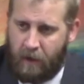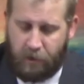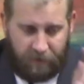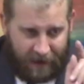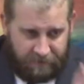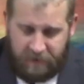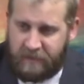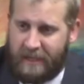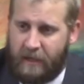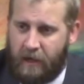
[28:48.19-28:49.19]
You've got
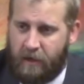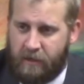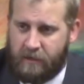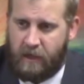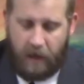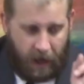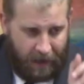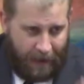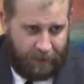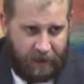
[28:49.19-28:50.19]
15 years, and
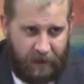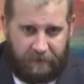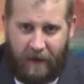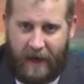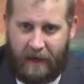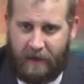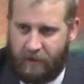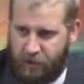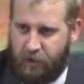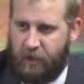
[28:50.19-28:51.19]
I'm going to defend
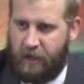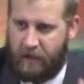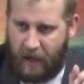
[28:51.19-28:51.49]
Judah,